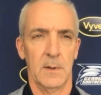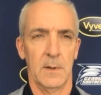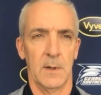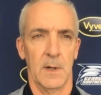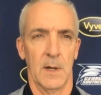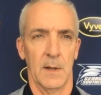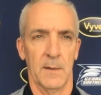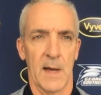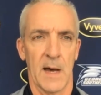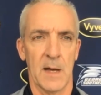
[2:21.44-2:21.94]

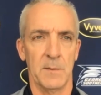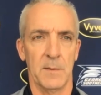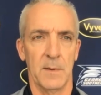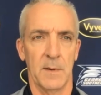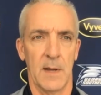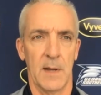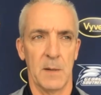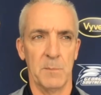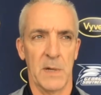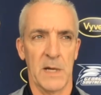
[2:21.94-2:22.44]
and that
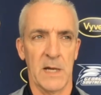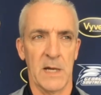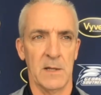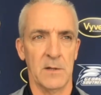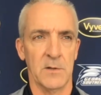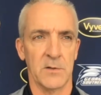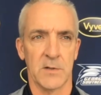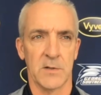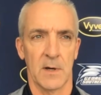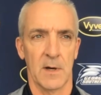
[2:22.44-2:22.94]
that
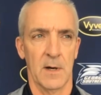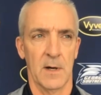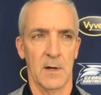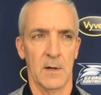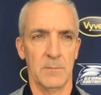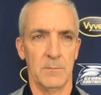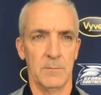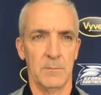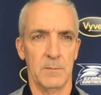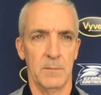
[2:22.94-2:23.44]
means uh,
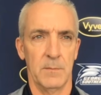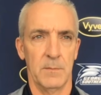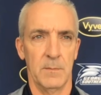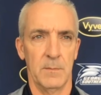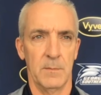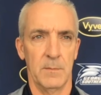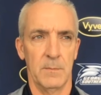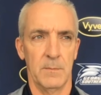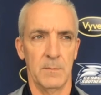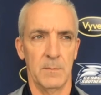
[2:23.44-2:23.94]

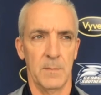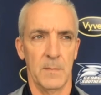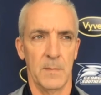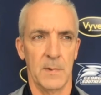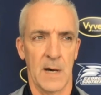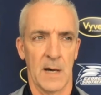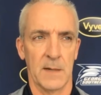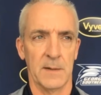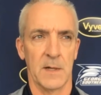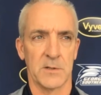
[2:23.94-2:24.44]
not